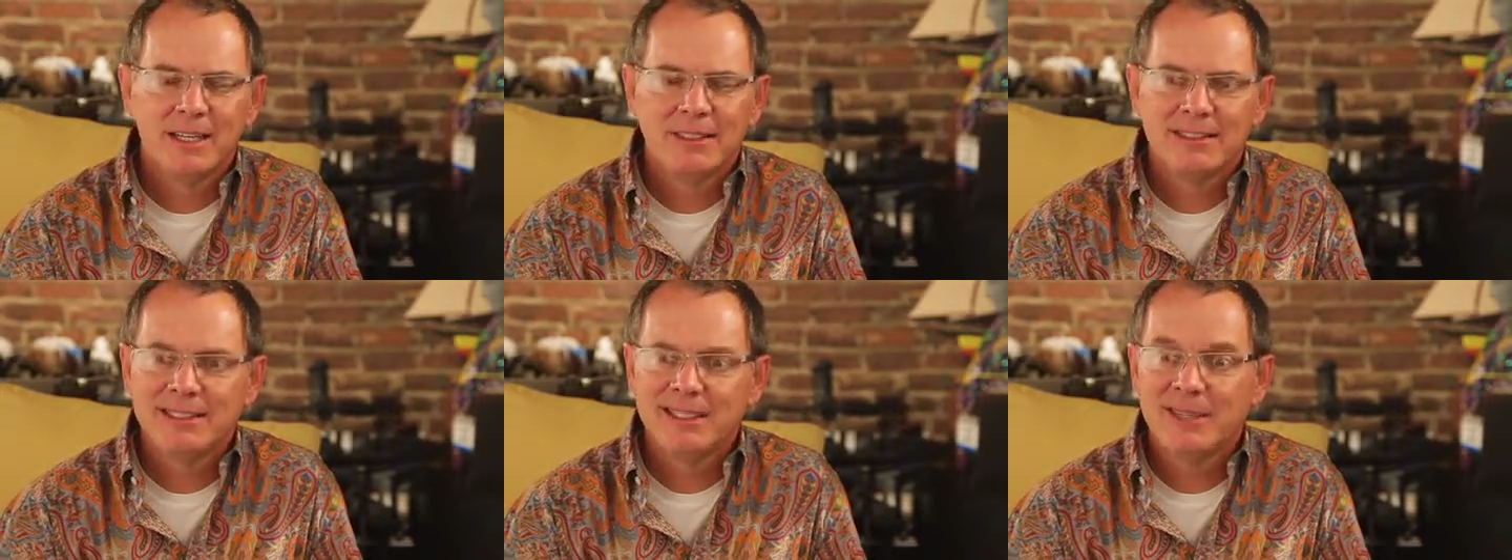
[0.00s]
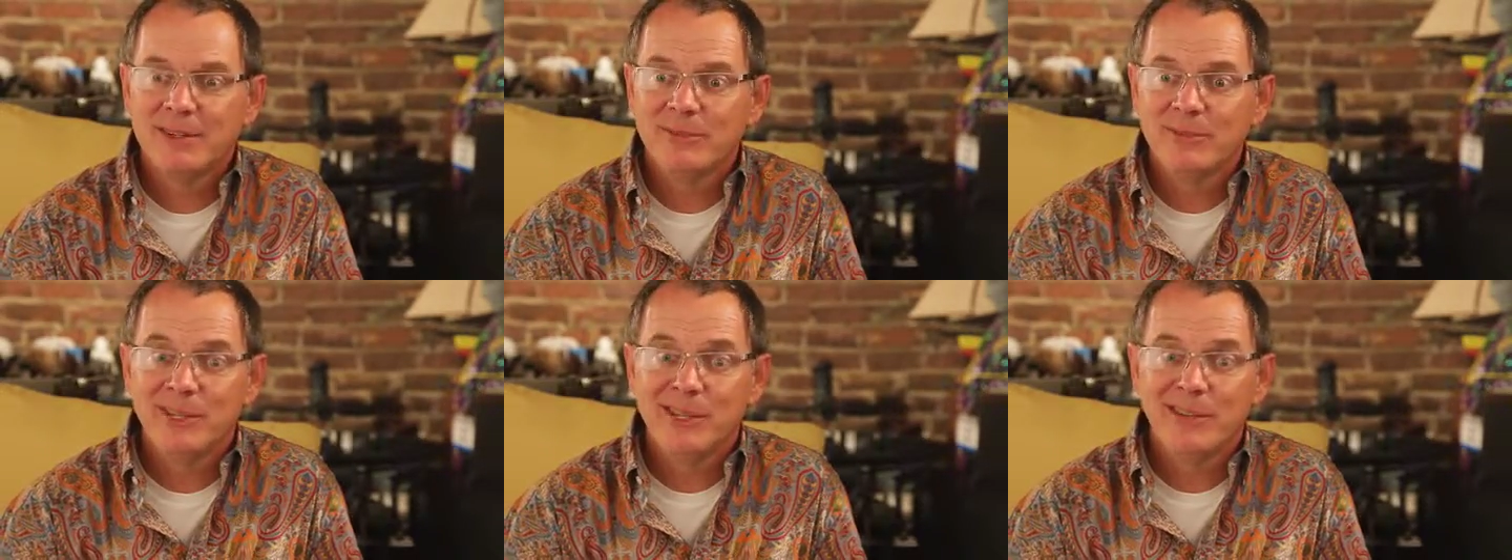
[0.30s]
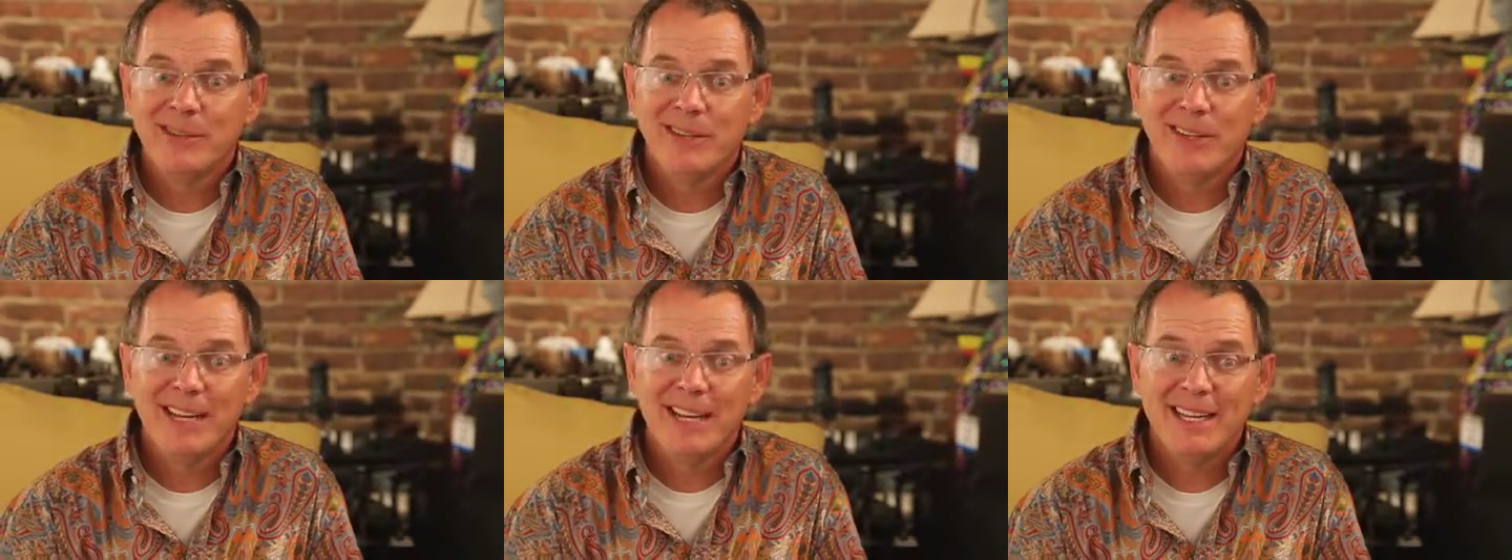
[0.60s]
you know, if we
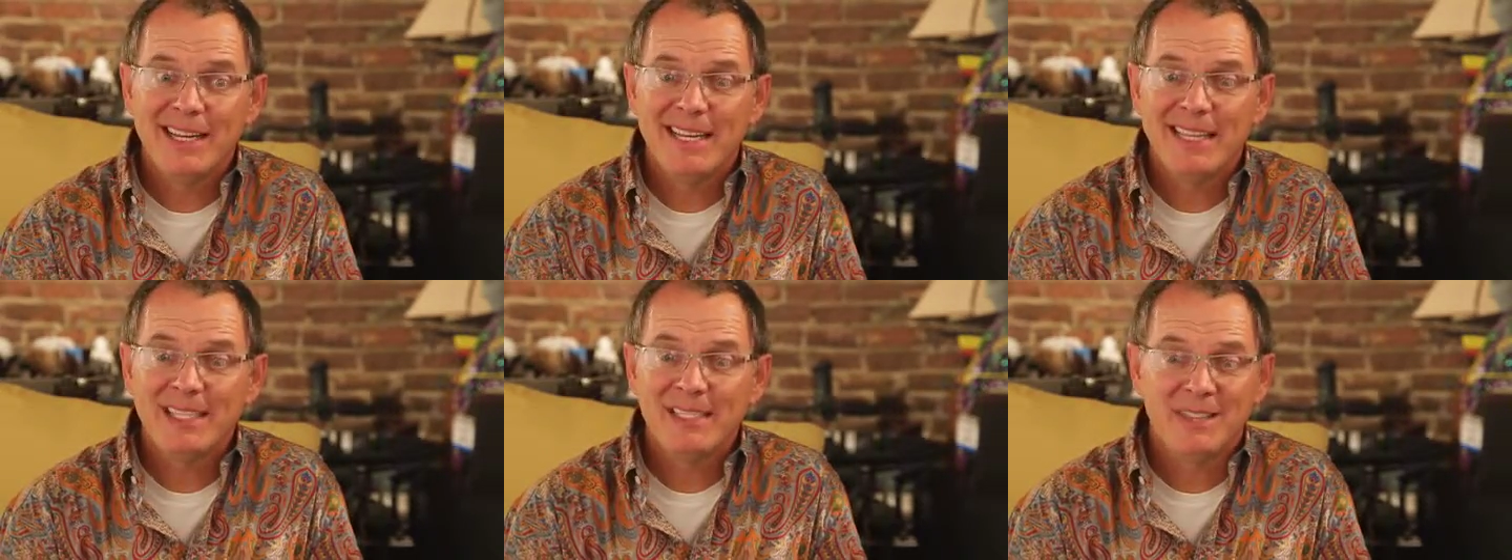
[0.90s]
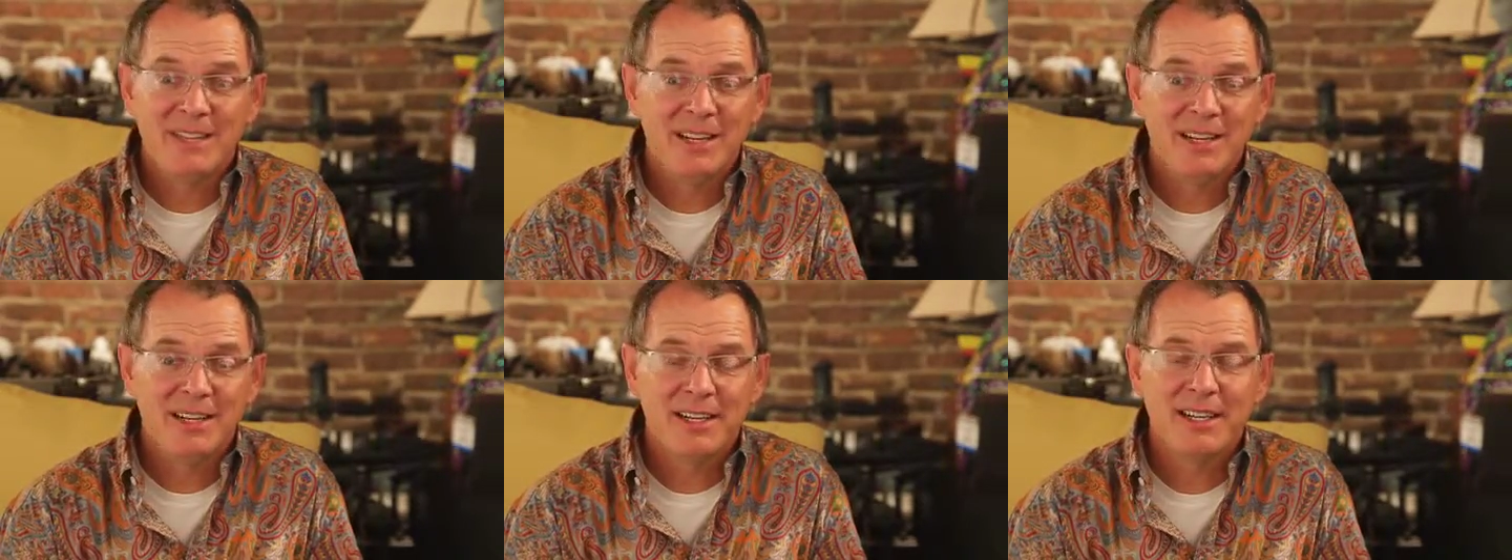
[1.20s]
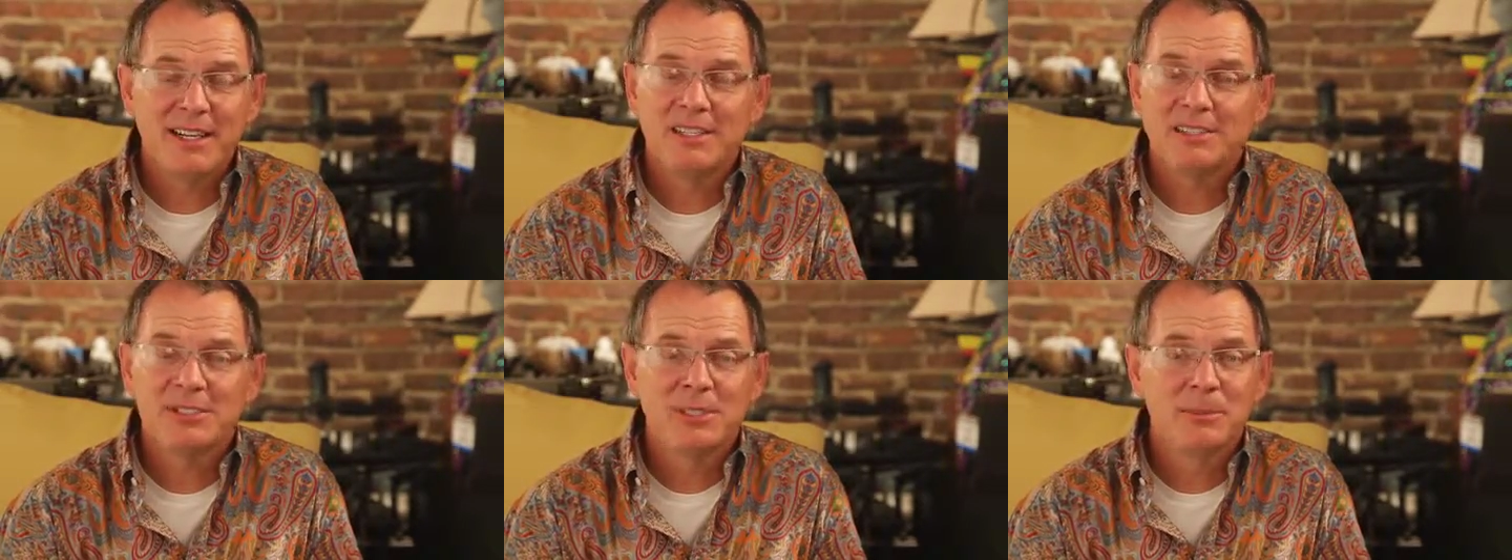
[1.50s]
don't like it, you're not going
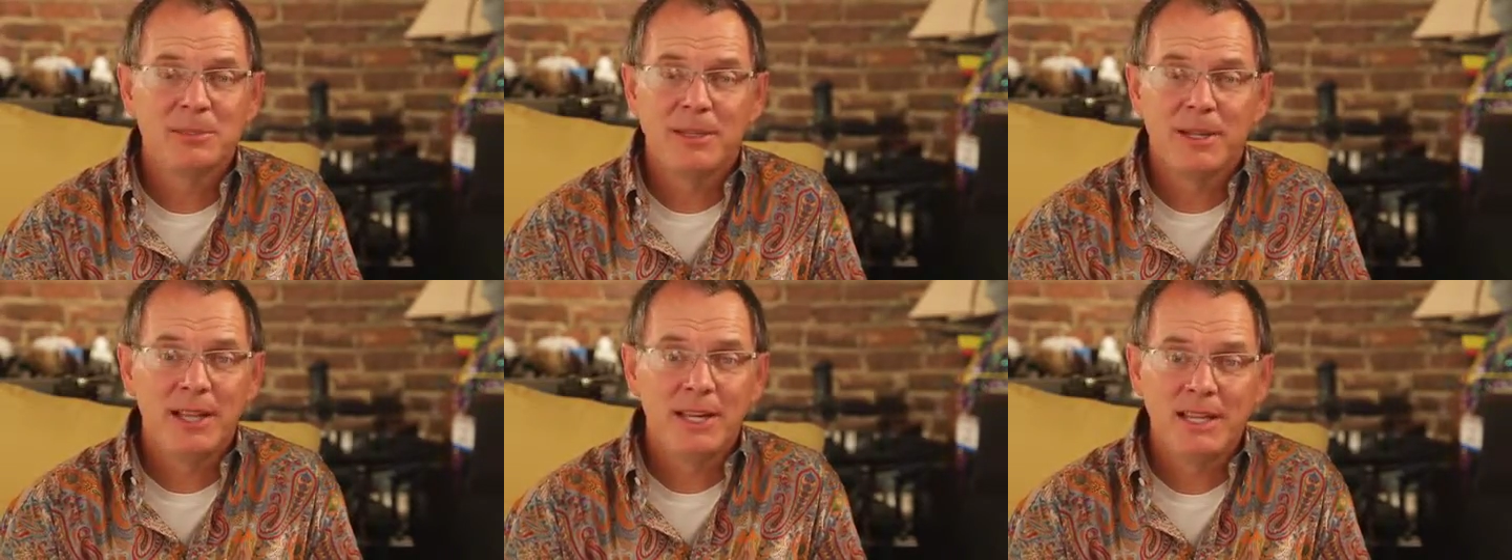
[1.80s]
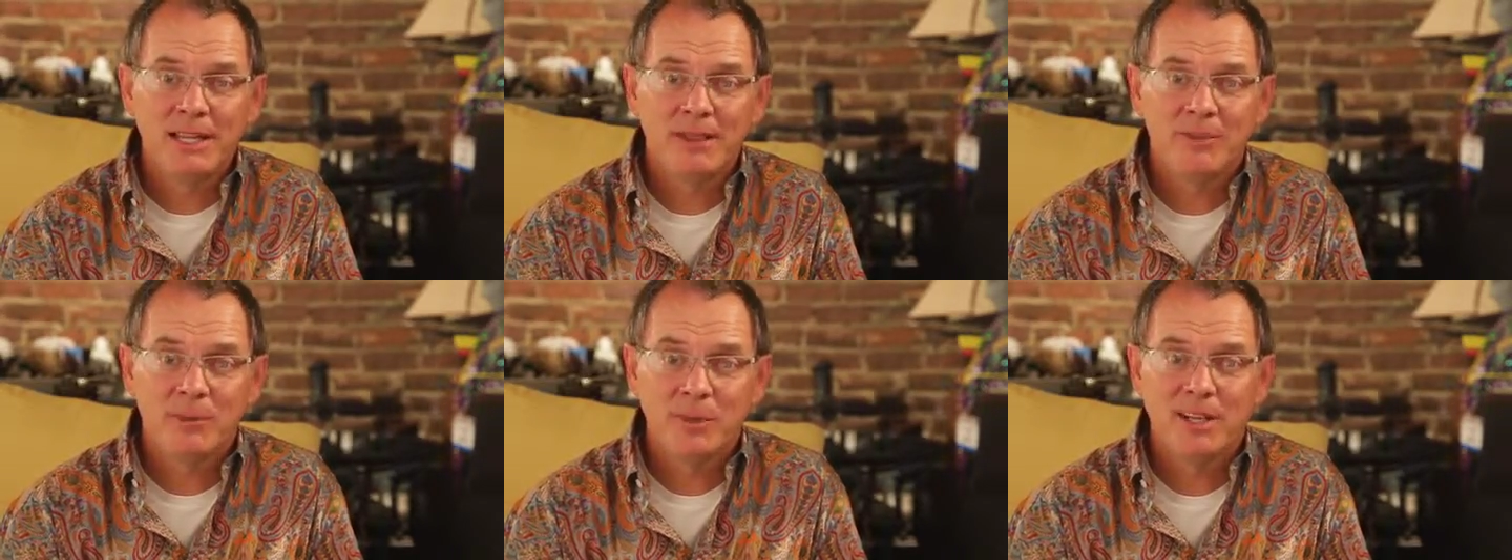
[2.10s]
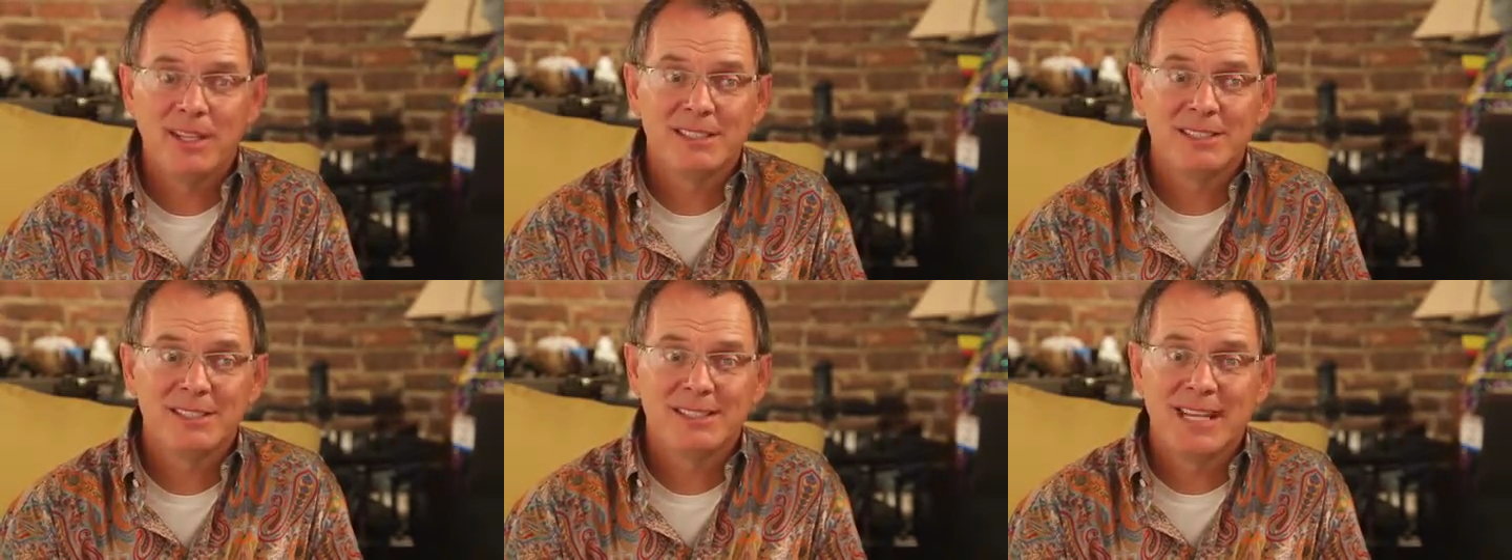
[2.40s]
to hear us complaining.
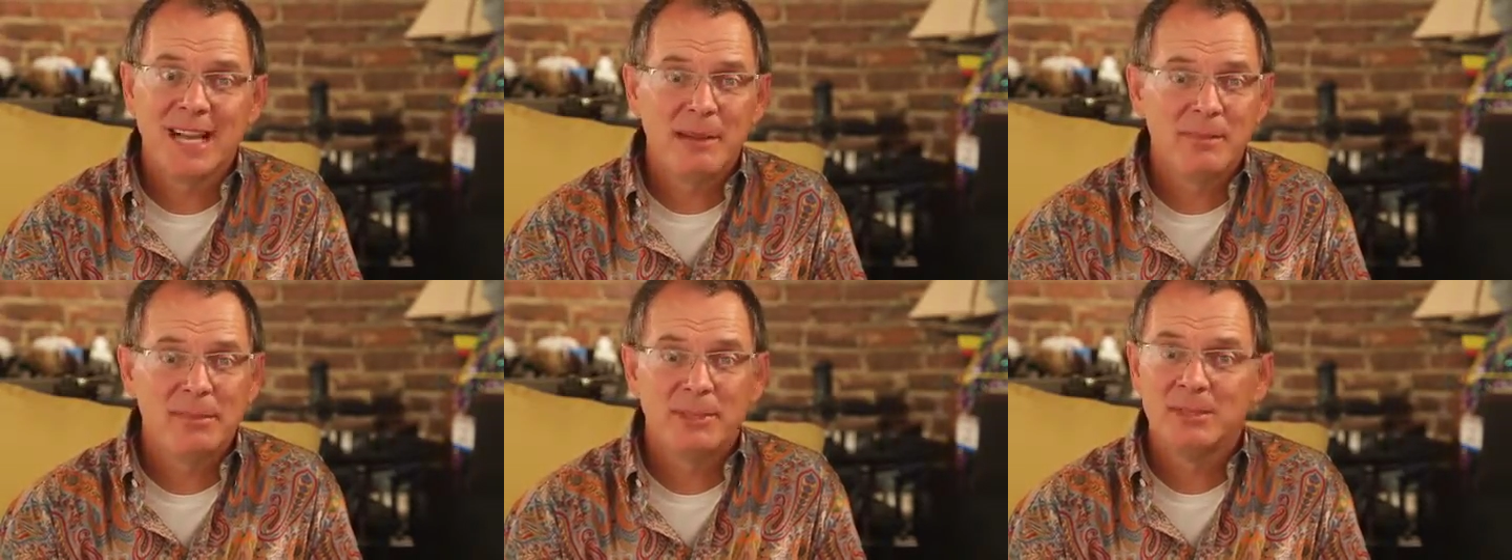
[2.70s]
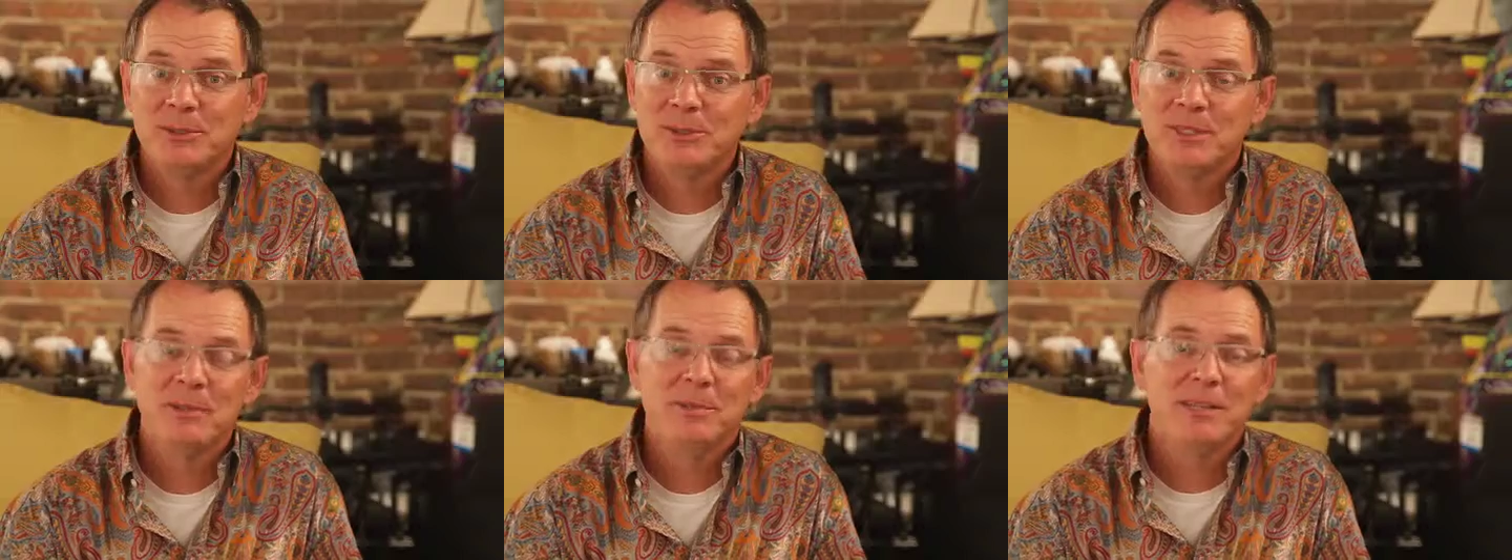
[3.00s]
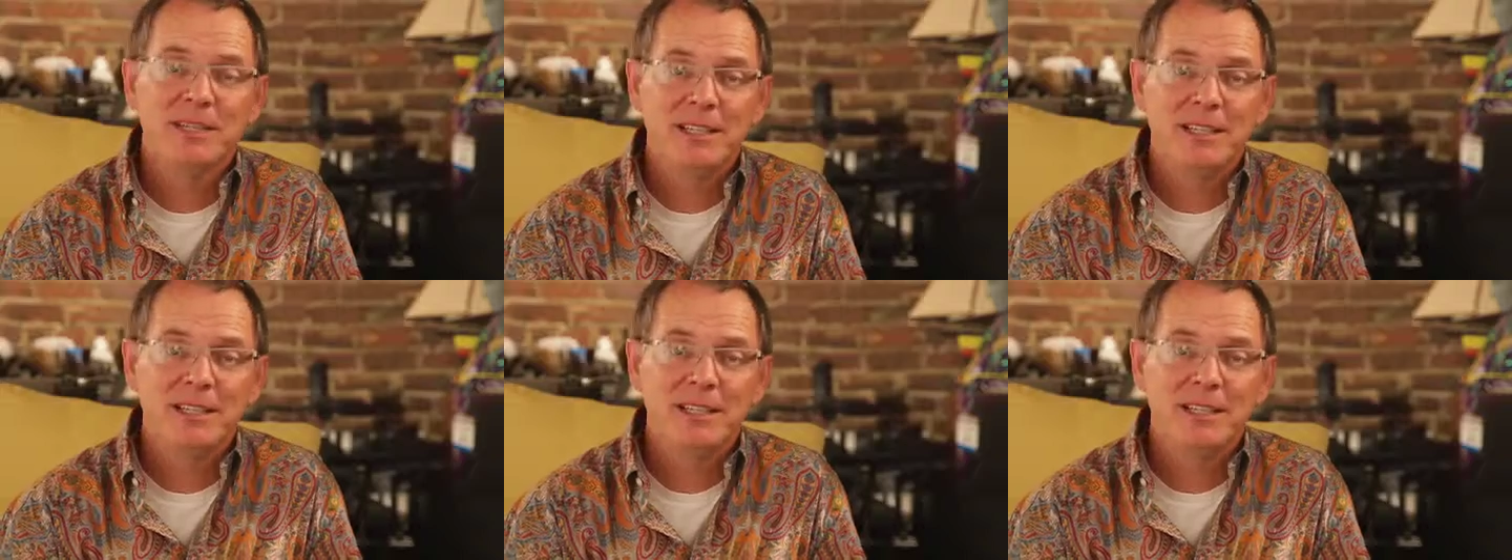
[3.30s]
We're going to stop and do something